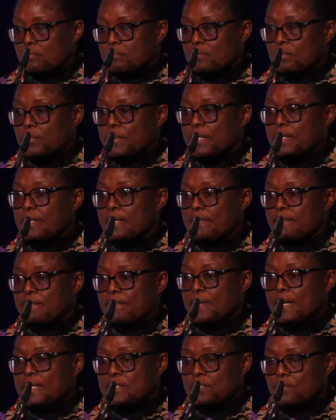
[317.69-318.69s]
we
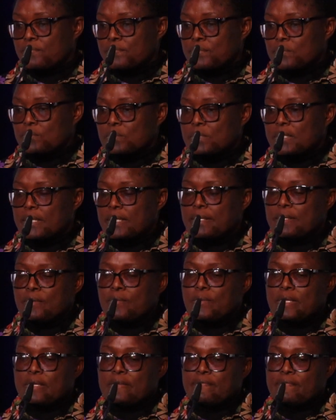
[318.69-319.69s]
have, as of today,
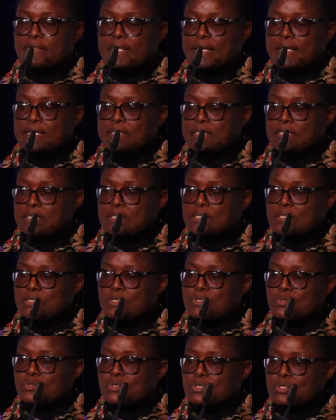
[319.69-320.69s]
we have 19
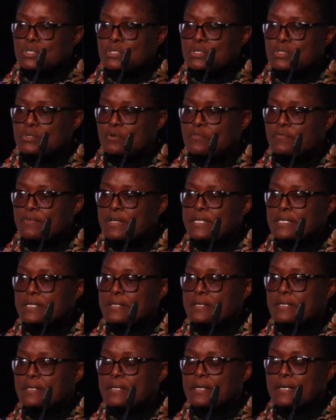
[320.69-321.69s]
institutions
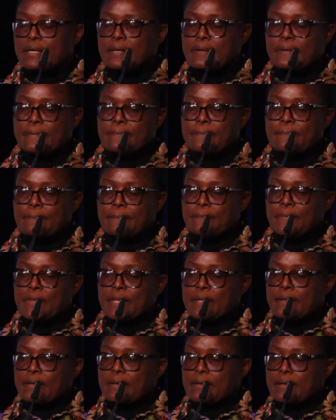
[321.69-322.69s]
offering
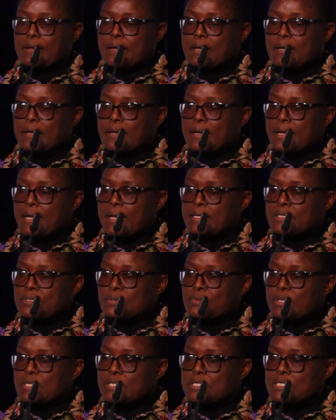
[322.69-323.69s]

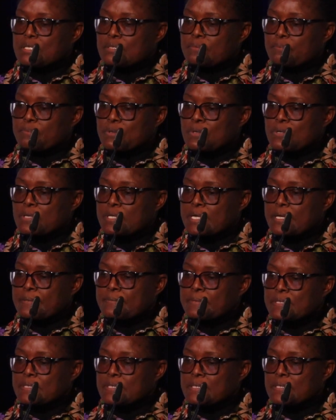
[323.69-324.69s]
higher education
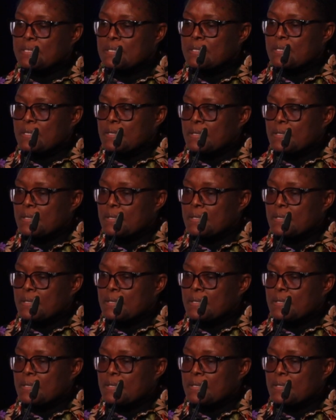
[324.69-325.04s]
programs.